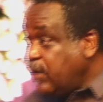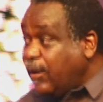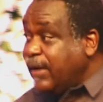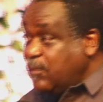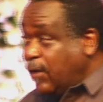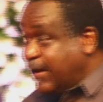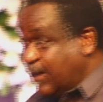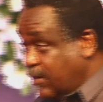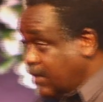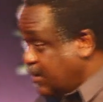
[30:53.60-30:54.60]
na walimu
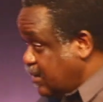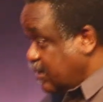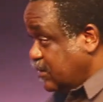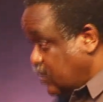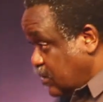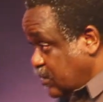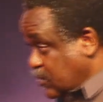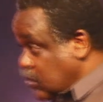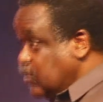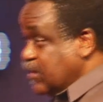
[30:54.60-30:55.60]
wake. They are
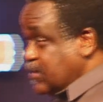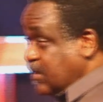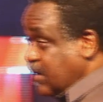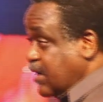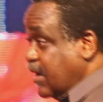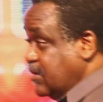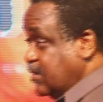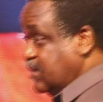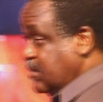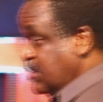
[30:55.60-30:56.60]
teachers in their
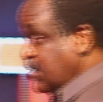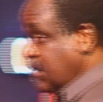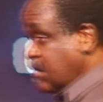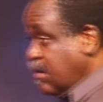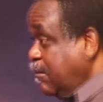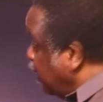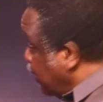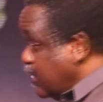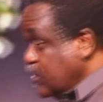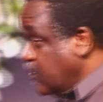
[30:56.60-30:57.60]
classes. By the
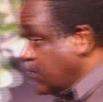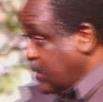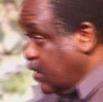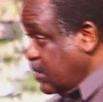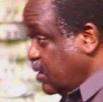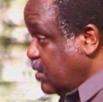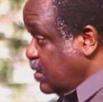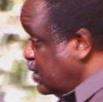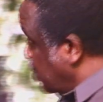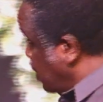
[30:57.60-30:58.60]
grace of God,
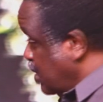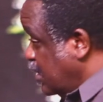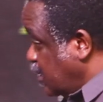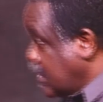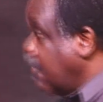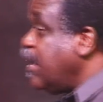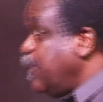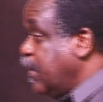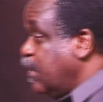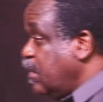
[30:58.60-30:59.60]
it can
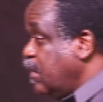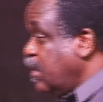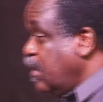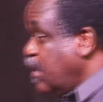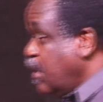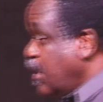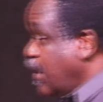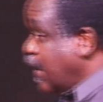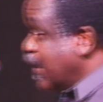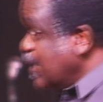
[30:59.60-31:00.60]
happen.
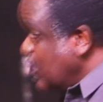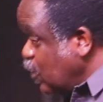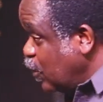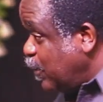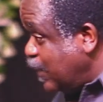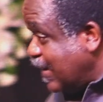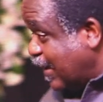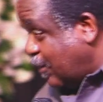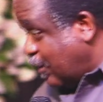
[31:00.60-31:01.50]
Lakini you being a